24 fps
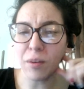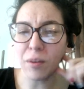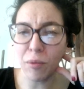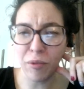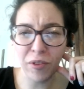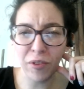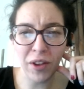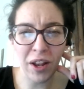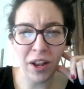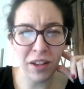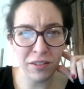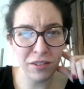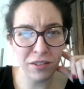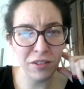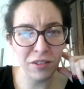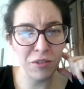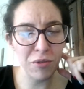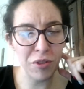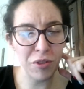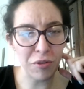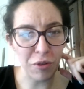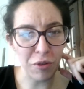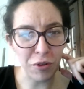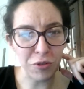of it has to do
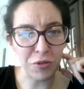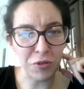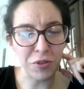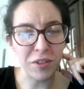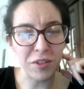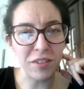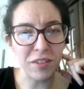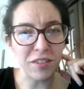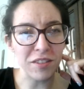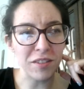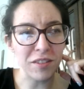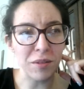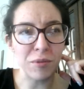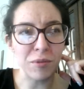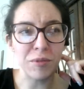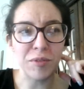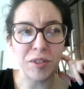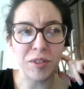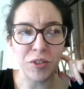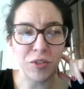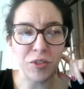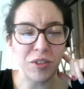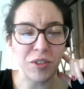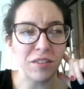with groceries and some of
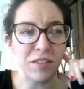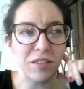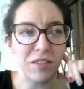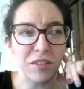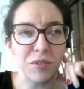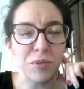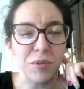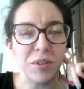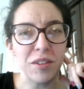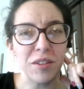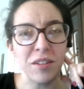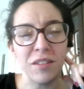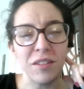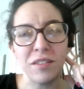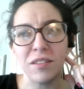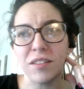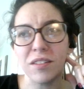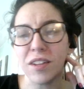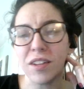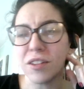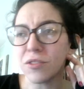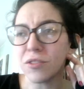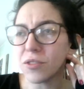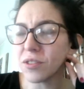it just has to do with
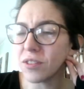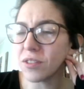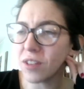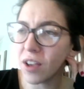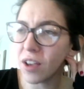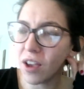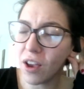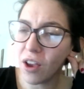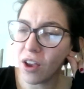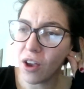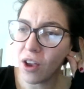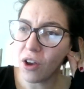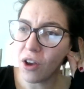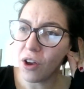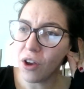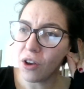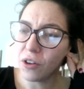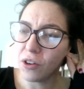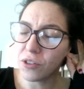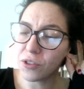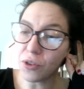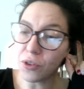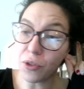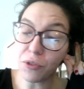incidentals.
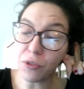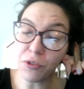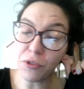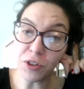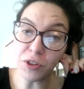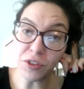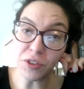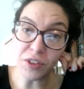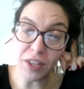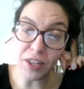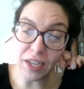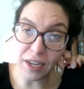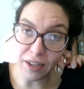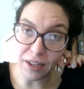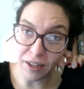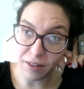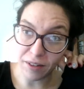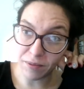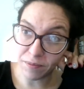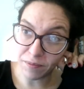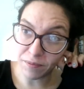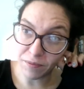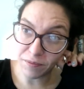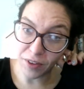So the first thing I did,
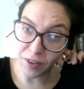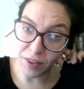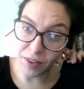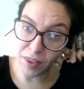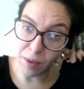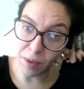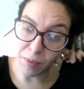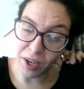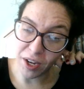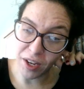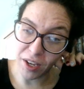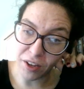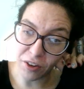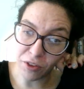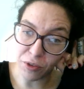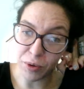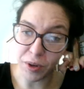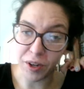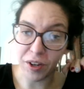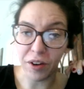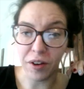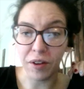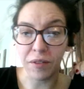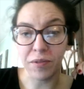finally I'm getting into
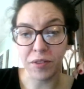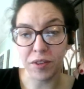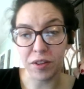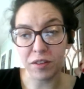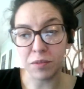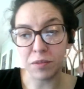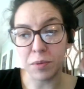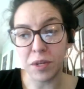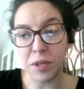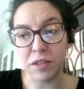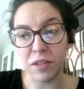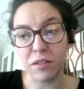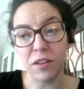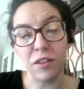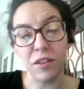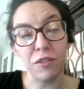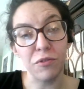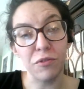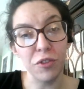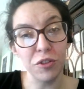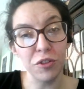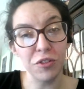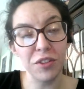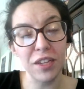it here, 6 minutes in. The
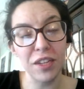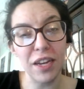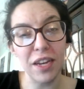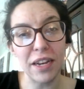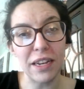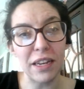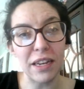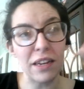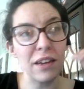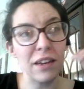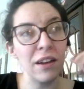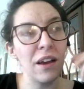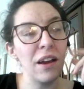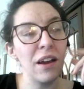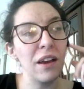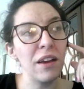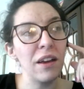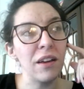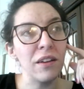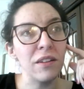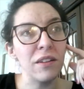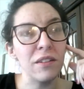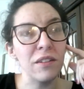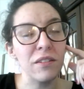first thing I did
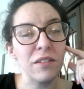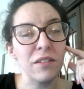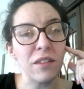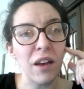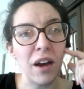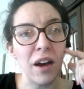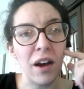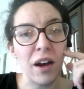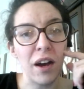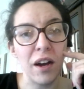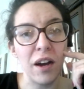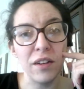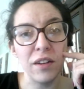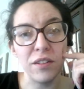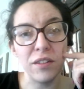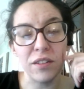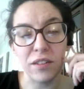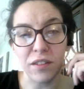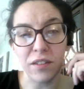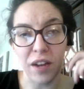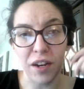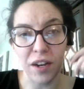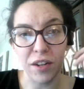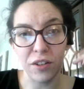is I
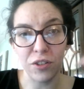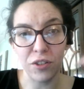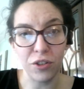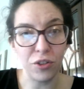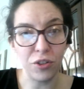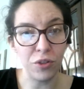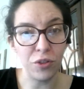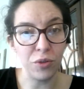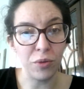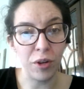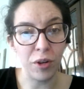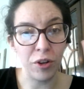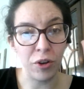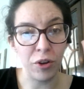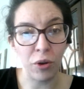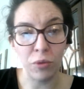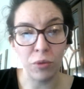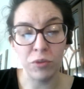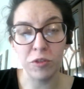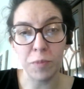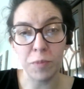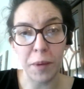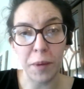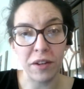decided to do a no
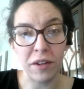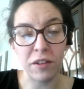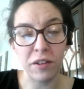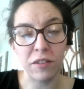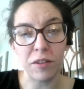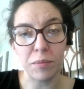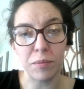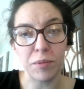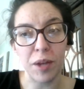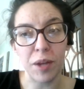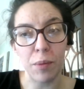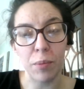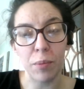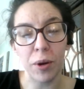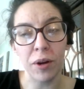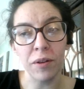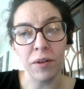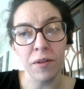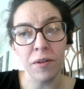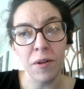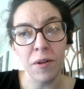spend September